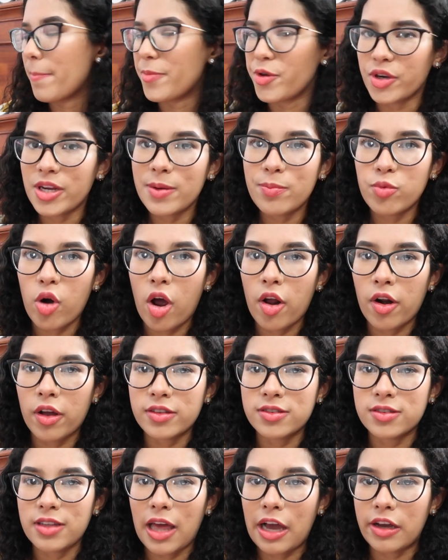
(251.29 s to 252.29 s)
beauty
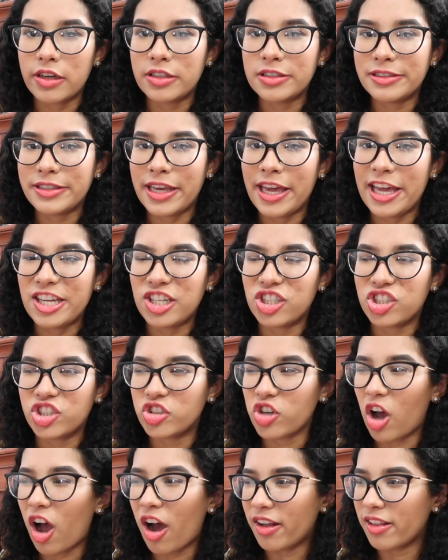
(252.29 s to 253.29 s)
products that contain
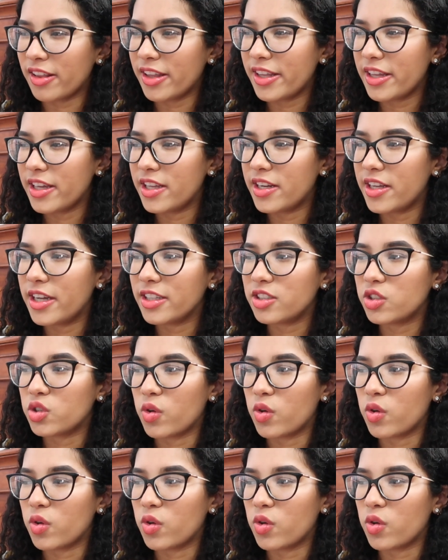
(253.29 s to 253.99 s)
chocolate in it,